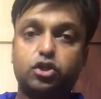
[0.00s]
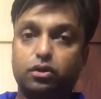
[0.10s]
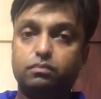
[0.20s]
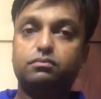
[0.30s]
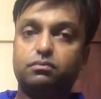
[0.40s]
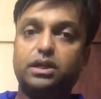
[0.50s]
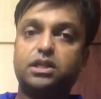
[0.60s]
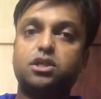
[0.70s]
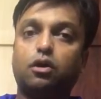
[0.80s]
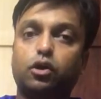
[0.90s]
So
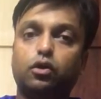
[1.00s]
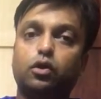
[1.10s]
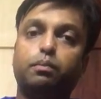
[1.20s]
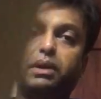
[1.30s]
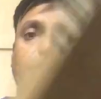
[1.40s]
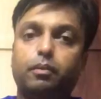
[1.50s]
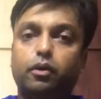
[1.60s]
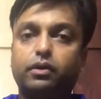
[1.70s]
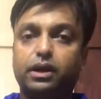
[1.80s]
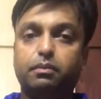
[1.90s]
that's how you prep up your
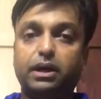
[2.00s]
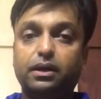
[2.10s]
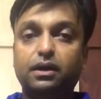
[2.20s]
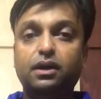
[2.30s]
cricket bat.